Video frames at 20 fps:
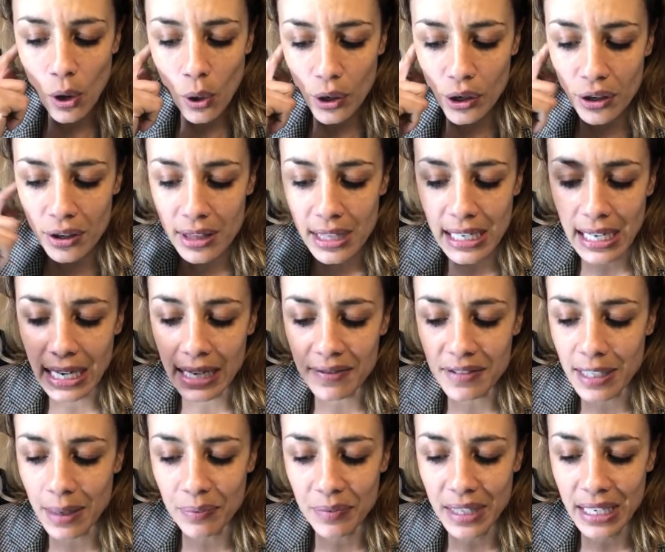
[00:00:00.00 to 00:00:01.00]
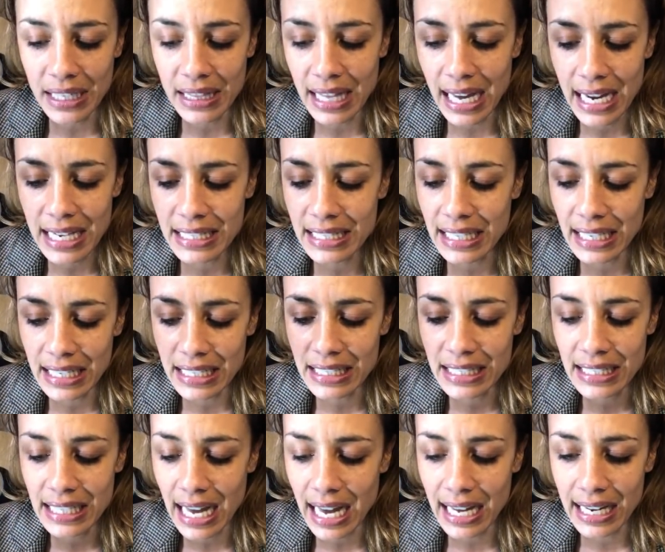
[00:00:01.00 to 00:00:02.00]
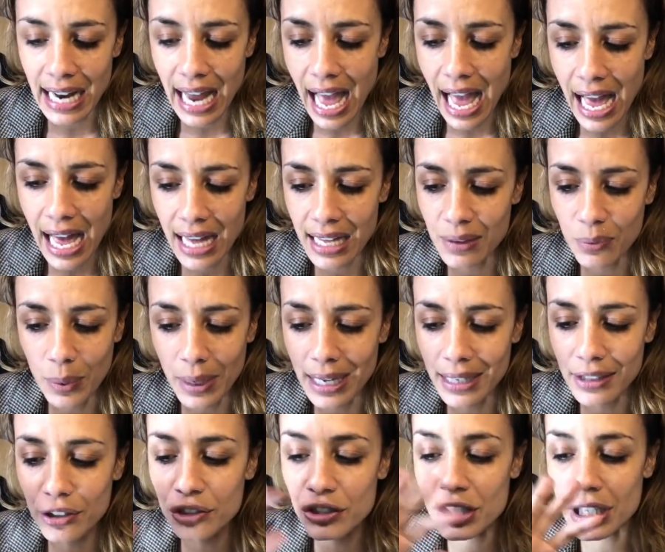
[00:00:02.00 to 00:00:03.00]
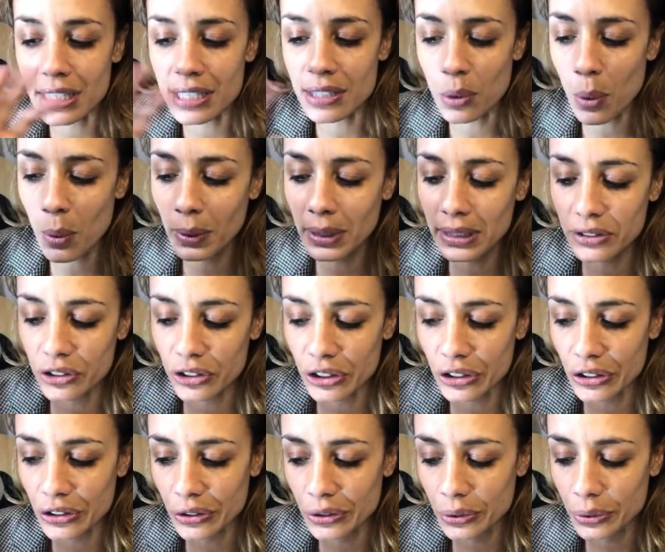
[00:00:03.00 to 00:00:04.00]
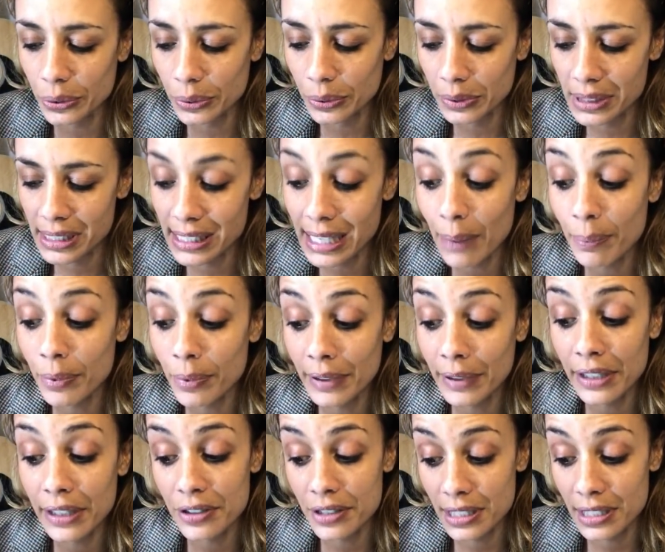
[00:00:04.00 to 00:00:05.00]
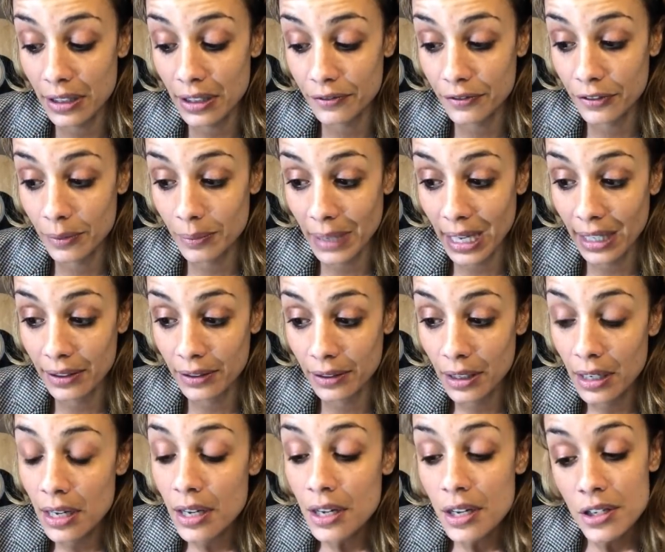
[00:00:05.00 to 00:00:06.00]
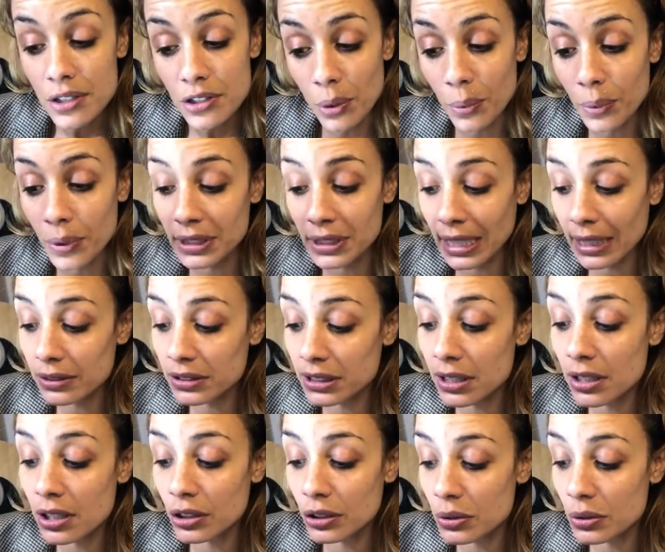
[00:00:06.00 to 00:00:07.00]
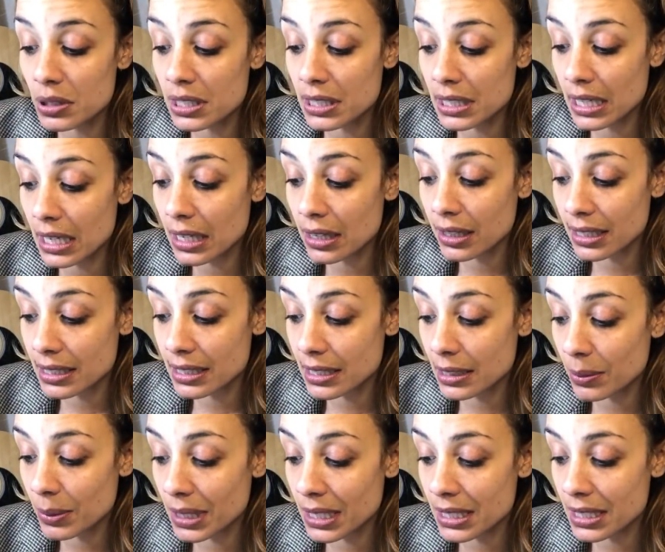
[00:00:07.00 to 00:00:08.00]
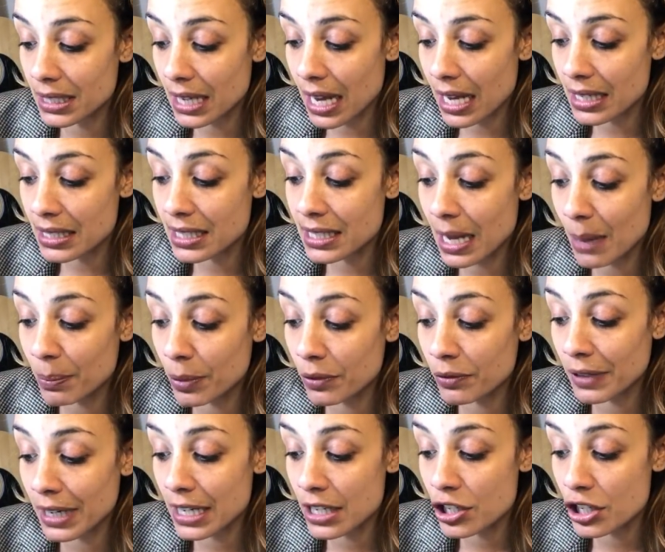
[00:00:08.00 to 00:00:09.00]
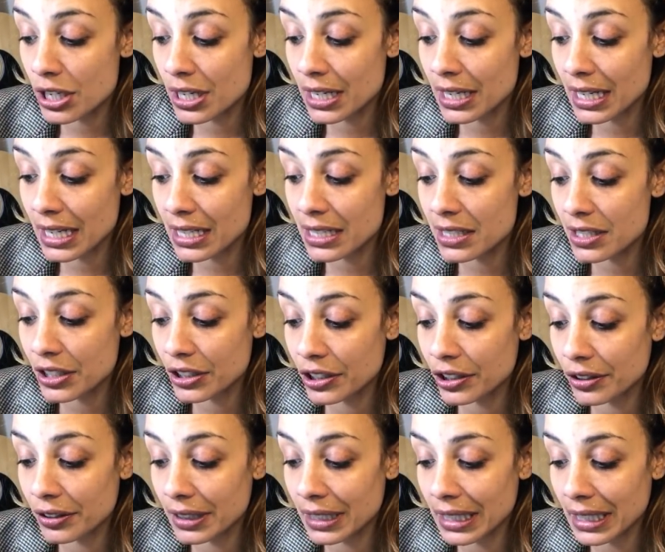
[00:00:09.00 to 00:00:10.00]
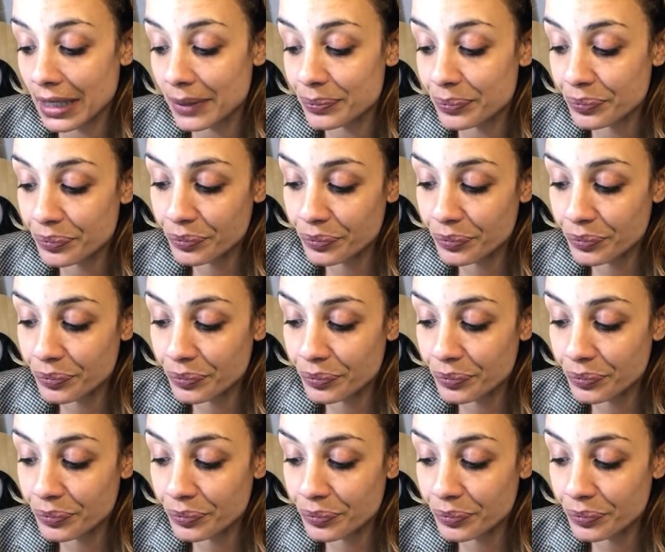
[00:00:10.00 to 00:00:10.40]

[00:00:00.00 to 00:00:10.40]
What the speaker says: or you're thinking of something they did, said, you're just going to separate yourself from that. So we're down to the loose teeth. Let's see what it says. Separation and insecurity.